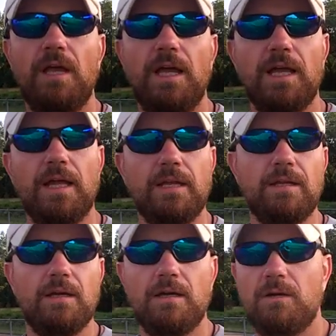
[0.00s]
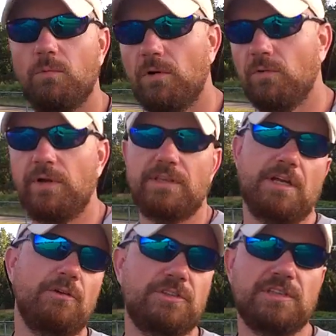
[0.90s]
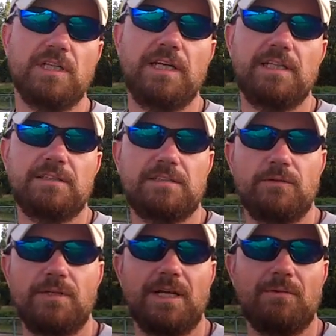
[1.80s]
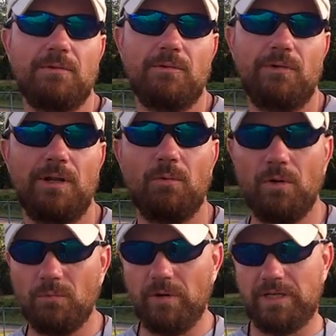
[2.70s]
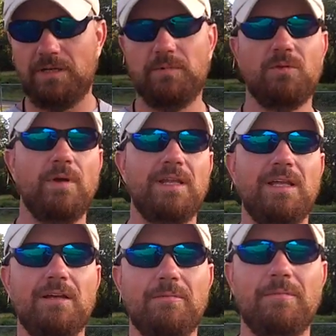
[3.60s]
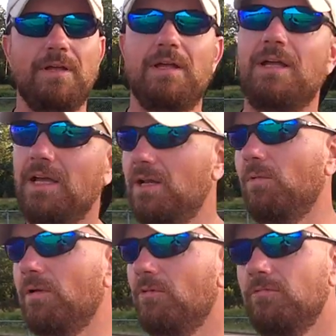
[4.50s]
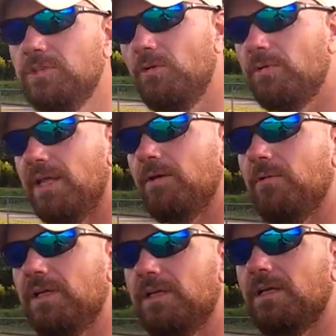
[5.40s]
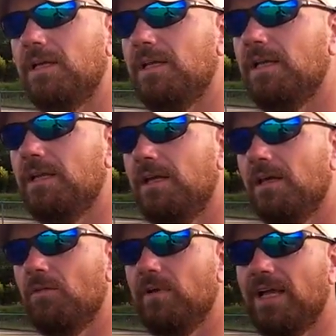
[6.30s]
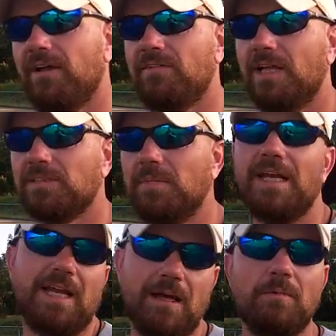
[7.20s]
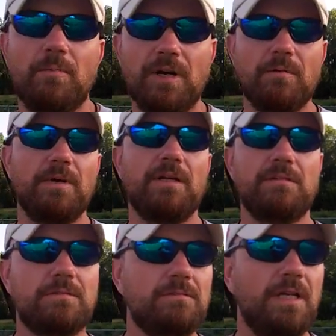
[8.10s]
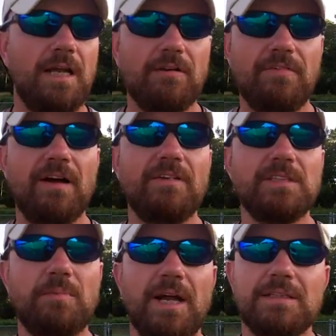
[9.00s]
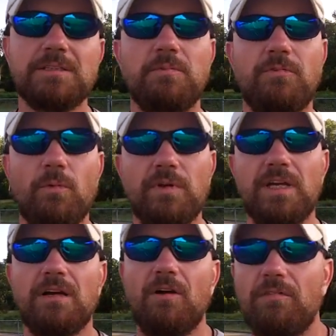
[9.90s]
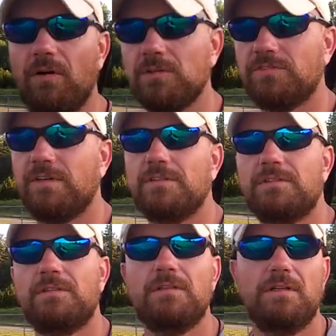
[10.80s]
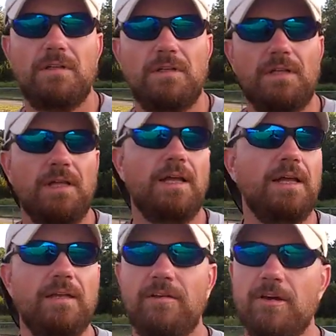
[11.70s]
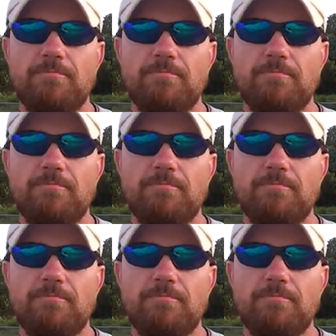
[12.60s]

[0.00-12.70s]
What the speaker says: and one the week at the coaches clinic. So you got really 1 week in between them, and the weight room's open that week. And then the week after that's mini camp. We bring them in and have 5 days of practice before we kick off August 1st. And